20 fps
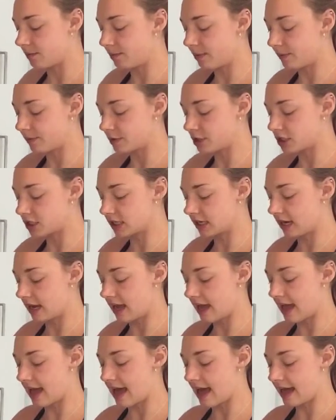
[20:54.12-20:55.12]
but we're just going to
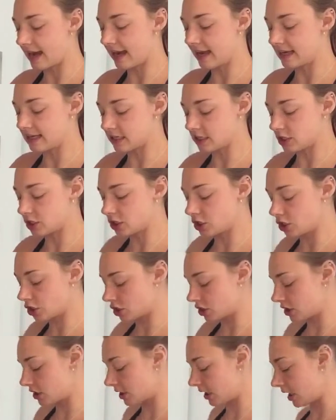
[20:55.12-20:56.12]
add it
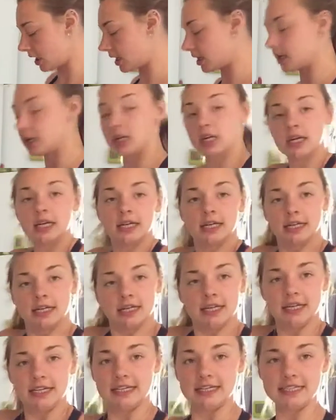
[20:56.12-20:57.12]
just to
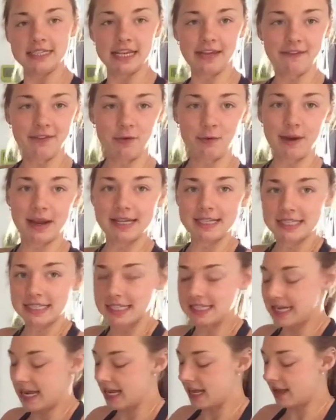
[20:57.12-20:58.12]
see if the rice
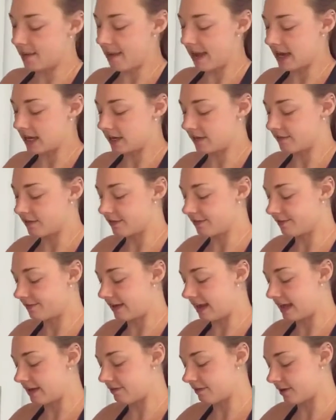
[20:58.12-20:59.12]
can take up any of the
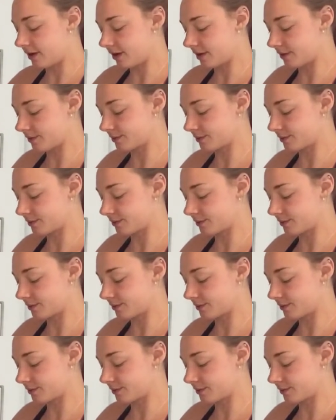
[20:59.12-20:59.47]
flavour.